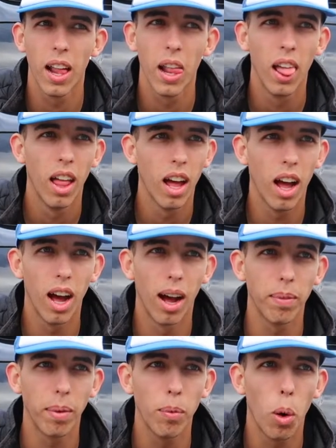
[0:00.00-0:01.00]

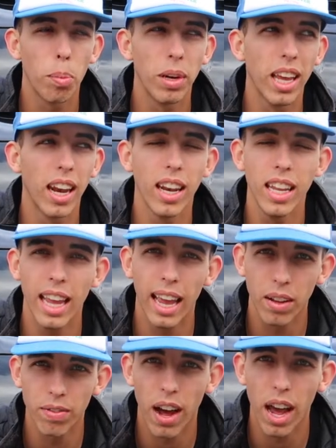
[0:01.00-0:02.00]
Um, I'm hoping to get an
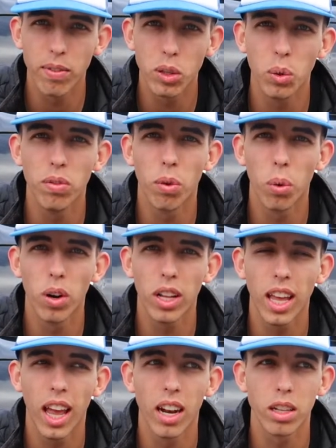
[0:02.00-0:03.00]
E85 tune for it
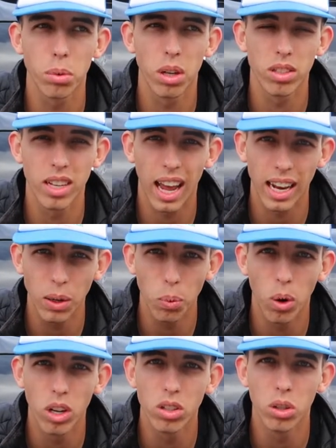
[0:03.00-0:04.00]
again, as well as a
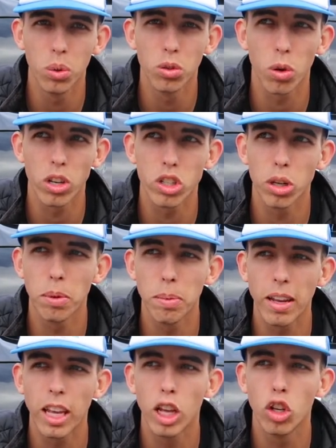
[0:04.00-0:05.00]
91 tune, so I should be
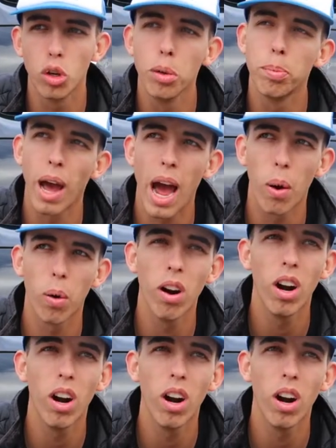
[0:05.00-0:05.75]
making good power.